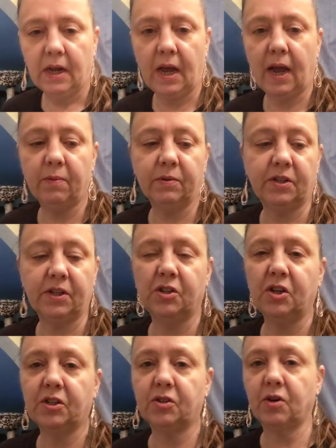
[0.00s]
I would
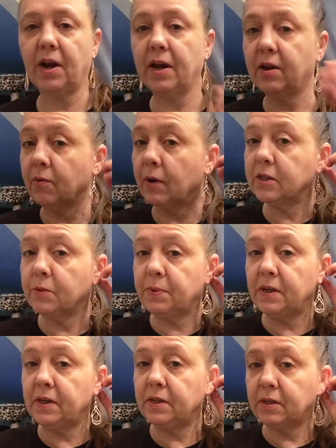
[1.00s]
suggest trying your
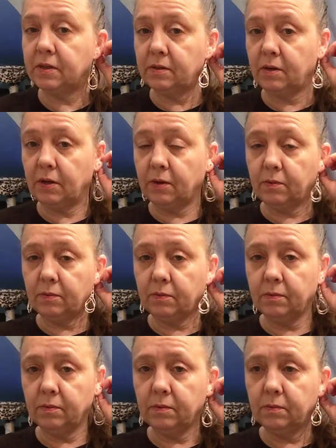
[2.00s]
recipes,
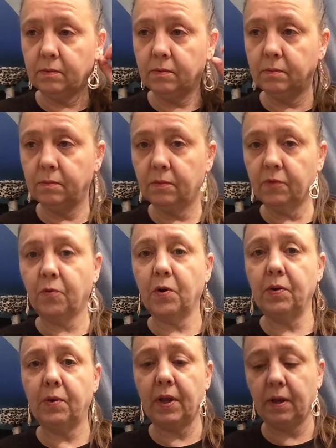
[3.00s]
before
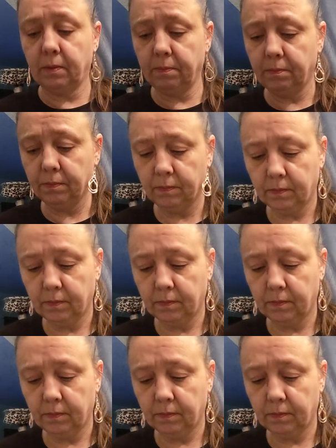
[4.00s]
you can them.